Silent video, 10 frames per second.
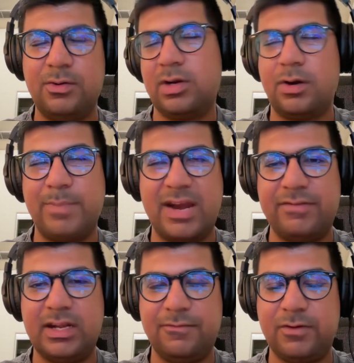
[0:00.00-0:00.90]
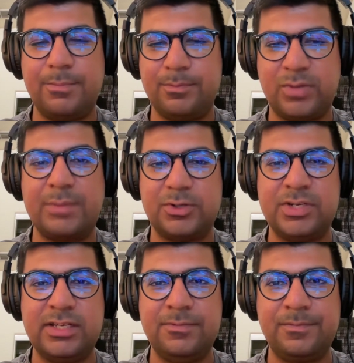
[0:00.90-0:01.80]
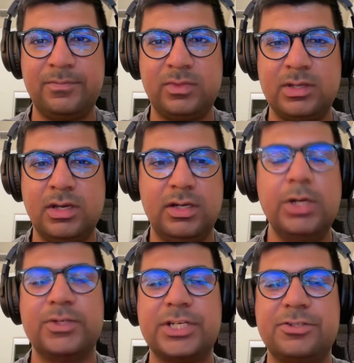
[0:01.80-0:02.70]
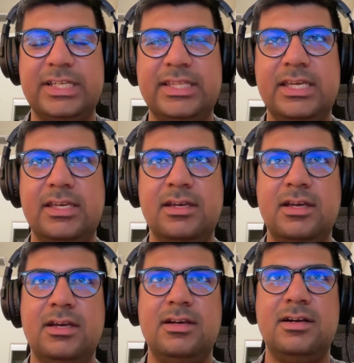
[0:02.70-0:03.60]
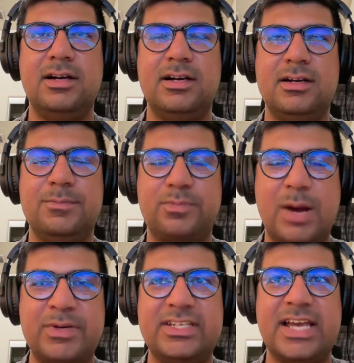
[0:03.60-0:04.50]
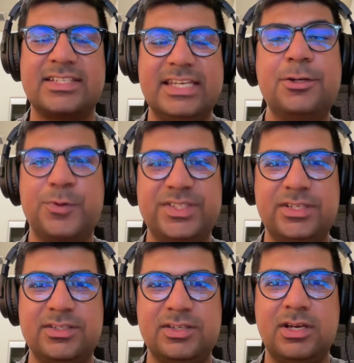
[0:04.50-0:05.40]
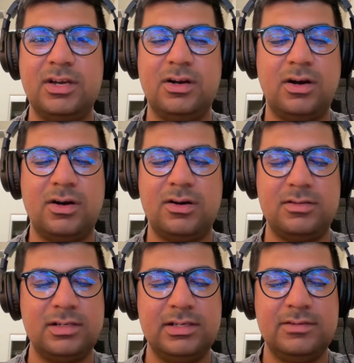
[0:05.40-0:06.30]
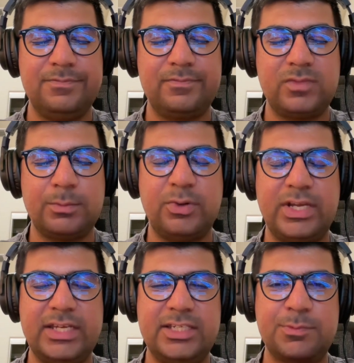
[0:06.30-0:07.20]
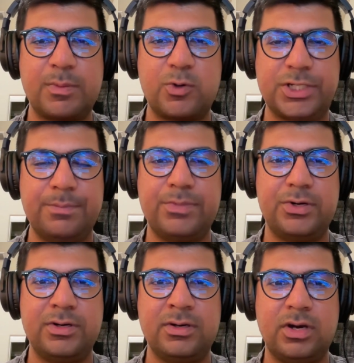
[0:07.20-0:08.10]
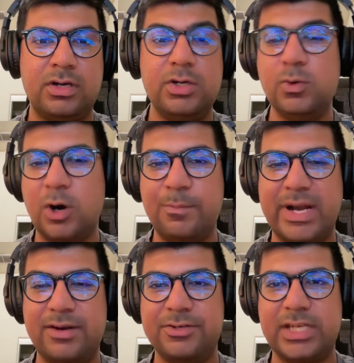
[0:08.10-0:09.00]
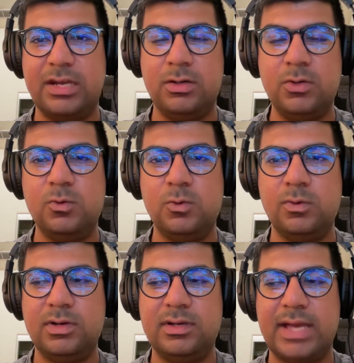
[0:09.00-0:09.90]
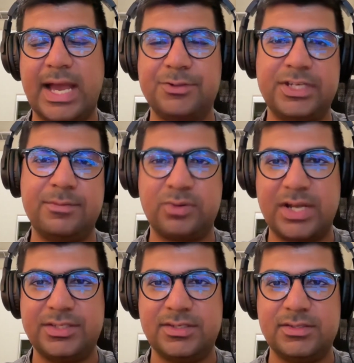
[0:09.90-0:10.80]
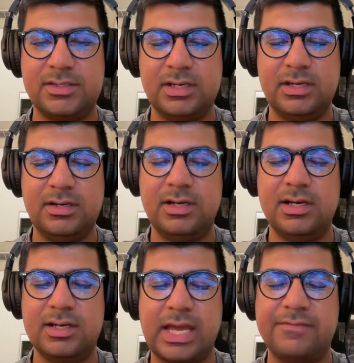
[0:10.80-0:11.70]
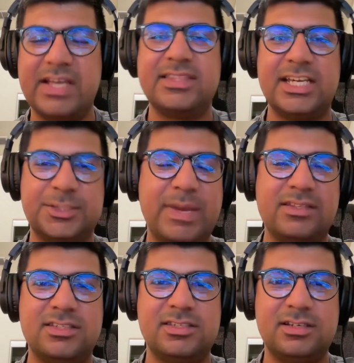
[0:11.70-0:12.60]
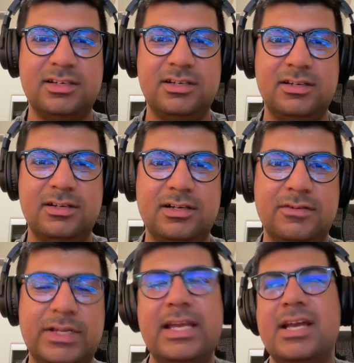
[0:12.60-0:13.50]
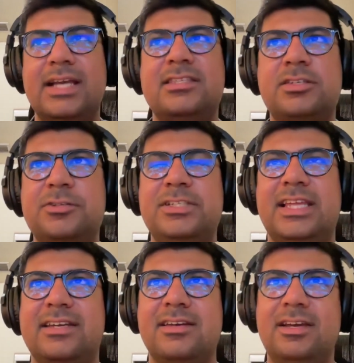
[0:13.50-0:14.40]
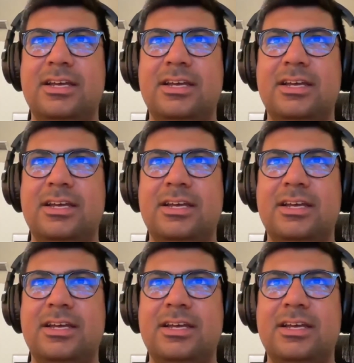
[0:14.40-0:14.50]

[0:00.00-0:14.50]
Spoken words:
are benefiting from Prop 13. Essentially the property tax increases are putting a disproportionate burden on new home buyers and new housing prices, kind of at the expense of it's essentially like